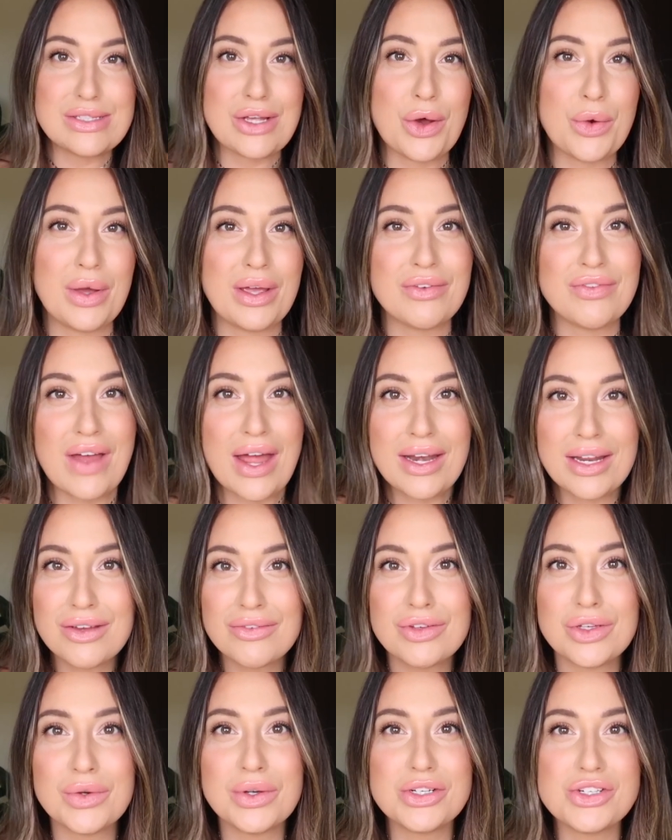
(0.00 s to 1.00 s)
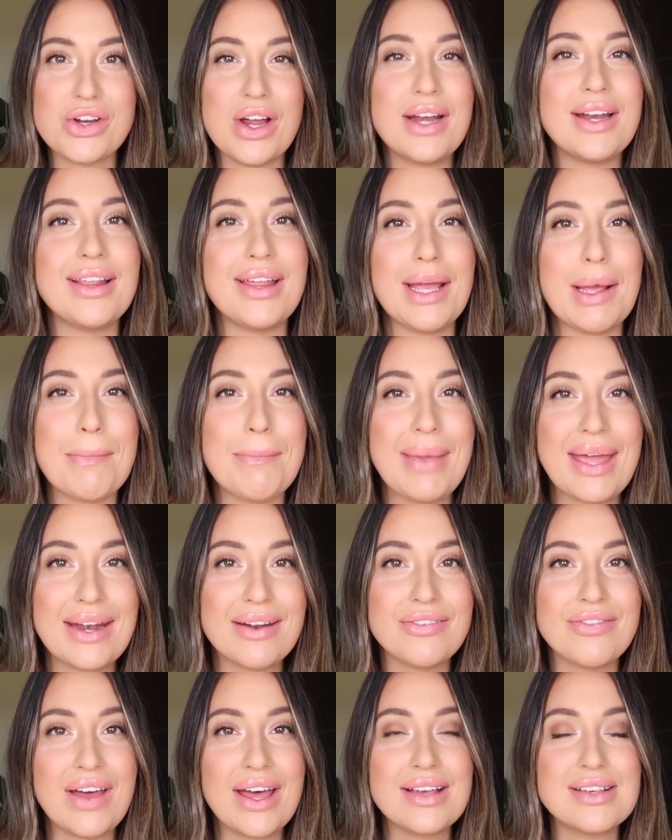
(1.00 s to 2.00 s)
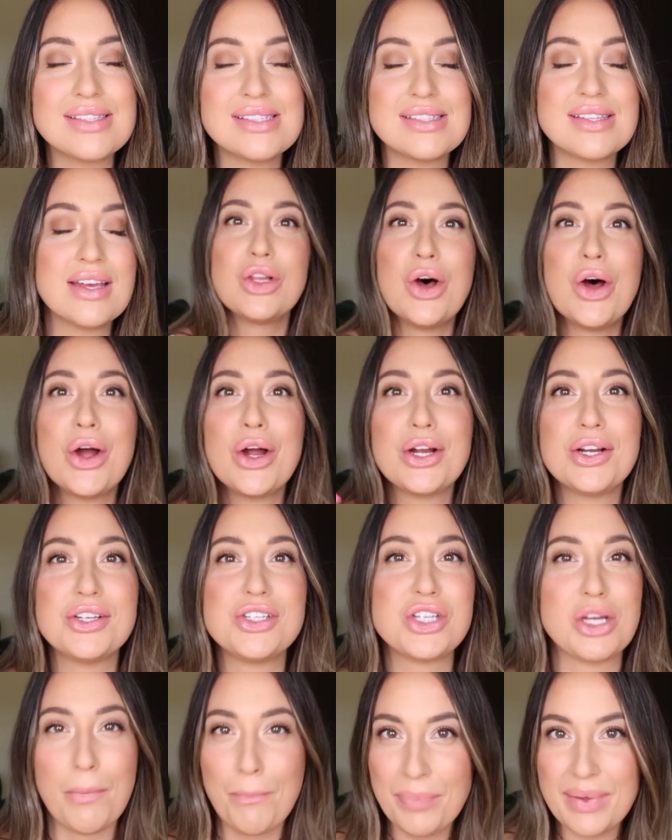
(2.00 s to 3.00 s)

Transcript: So if any of you are trying to like manifest large